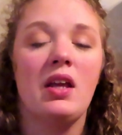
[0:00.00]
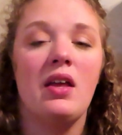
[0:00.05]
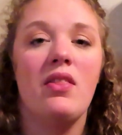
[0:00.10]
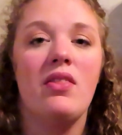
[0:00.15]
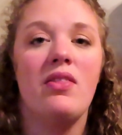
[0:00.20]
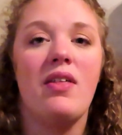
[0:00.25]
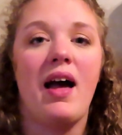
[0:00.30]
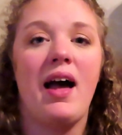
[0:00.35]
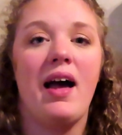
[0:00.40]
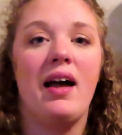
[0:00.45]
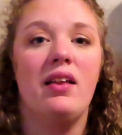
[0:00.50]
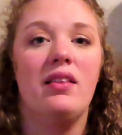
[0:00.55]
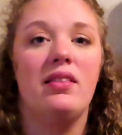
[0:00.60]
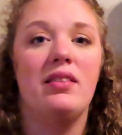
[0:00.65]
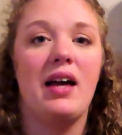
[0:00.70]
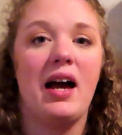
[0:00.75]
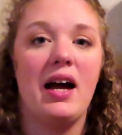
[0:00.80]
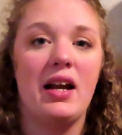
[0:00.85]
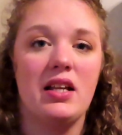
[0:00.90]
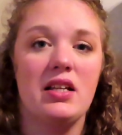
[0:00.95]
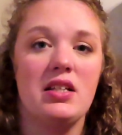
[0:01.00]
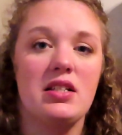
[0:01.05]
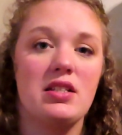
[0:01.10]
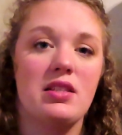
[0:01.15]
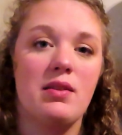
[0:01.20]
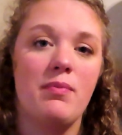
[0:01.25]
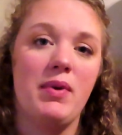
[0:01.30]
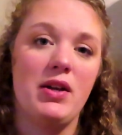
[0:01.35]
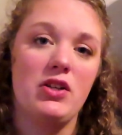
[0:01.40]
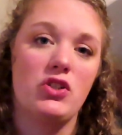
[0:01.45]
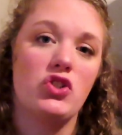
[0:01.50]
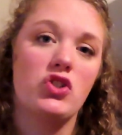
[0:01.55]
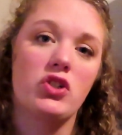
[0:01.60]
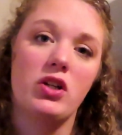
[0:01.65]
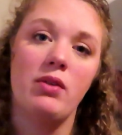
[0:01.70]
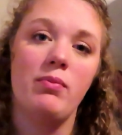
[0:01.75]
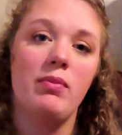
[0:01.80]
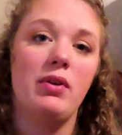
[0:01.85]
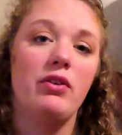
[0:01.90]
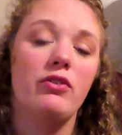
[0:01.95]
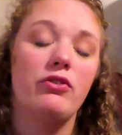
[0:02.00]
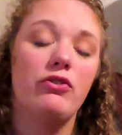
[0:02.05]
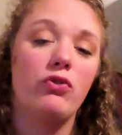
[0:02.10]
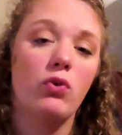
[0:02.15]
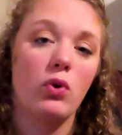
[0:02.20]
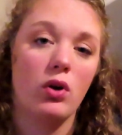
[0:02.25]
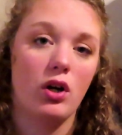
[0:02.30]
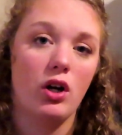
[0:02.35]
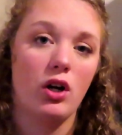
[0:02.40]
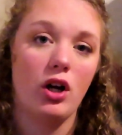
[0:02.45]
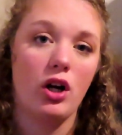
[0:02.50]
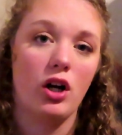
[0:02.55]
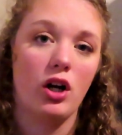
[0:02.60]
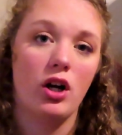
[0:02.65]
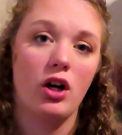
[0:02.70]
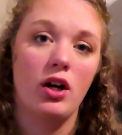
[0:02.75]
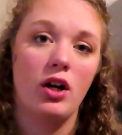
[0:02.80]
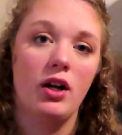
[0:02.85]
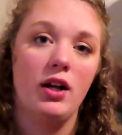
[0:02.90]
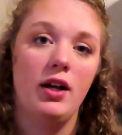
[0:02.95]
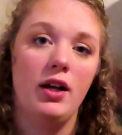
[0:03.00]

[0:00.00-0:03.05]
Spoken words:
that is the best treatment for her.